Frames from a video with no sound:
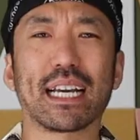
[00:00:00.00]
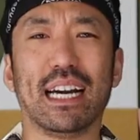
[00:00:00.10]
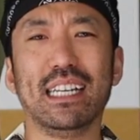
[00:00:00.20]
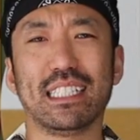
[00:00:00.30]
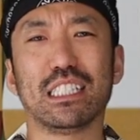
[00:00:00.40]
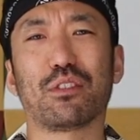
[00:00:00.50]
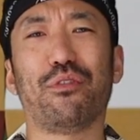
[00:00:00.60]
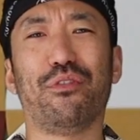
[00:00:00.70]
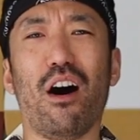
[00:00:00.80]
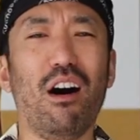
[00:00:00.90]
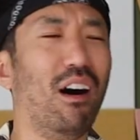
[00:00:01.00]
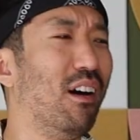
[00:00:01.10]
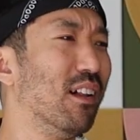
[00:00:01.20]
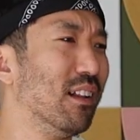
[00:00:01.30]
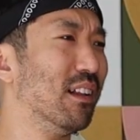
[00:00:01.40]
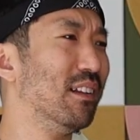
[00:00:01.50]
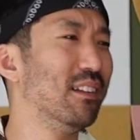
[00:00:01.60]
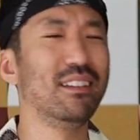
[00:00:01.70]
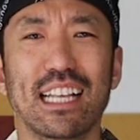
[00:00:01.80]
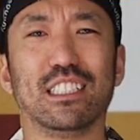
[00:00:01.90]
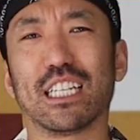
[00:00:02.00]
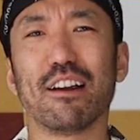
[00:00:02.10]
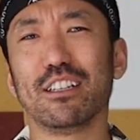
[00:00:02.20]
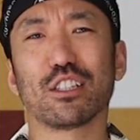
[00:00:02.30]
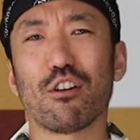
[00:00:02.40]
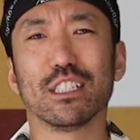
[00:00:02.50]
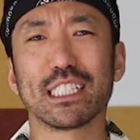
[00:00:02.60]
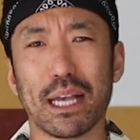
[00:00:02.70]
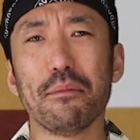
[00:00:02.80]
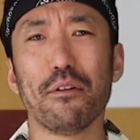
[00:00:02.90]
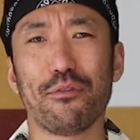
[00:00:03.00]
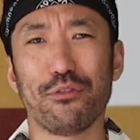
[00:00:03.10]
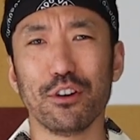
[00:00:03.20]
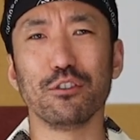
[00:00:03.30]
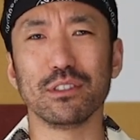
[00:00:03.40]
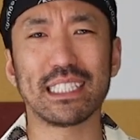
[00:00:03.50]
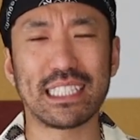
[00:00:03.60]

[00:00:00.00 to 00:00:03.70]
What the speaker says: Because it's fall and cherries are a summer fruit,